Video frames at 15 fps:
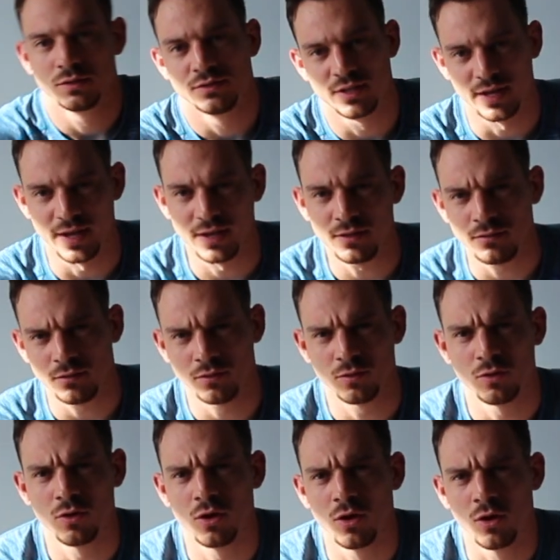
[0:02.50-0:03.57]
Today,
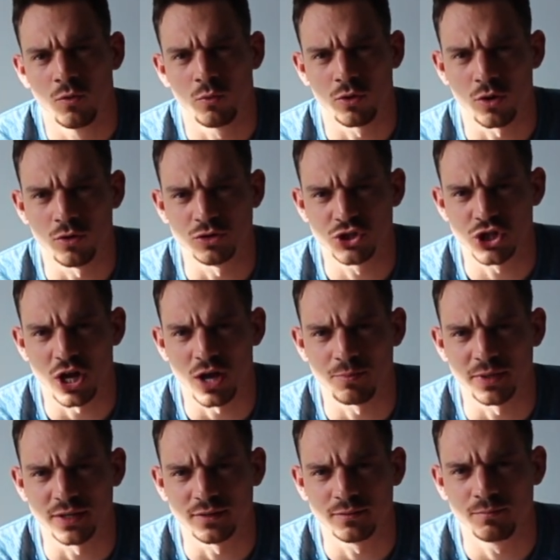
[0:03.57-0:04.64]
we're going
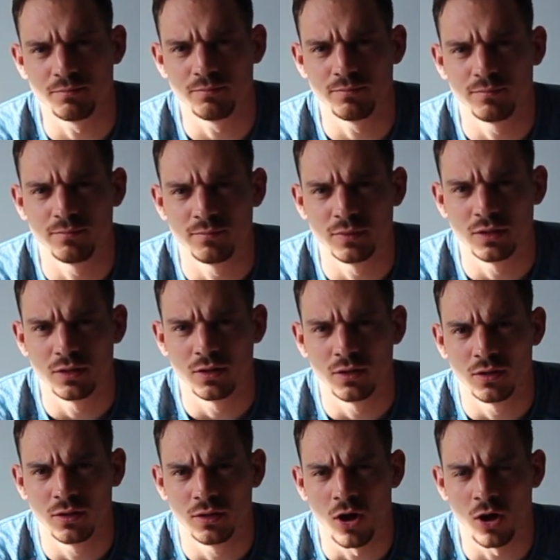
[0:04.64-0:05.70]
shopping.
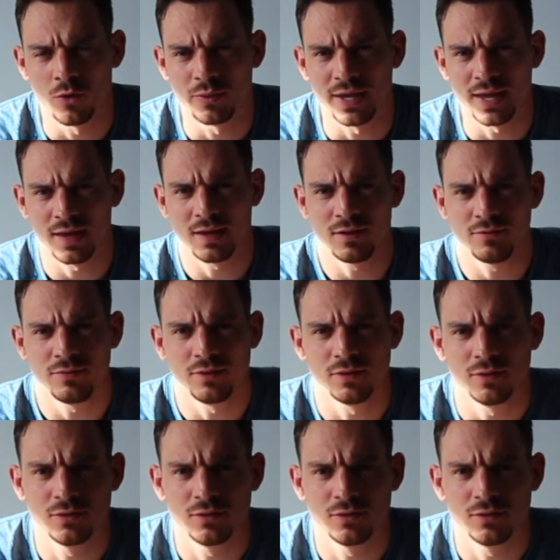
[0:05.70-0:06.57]
All we have,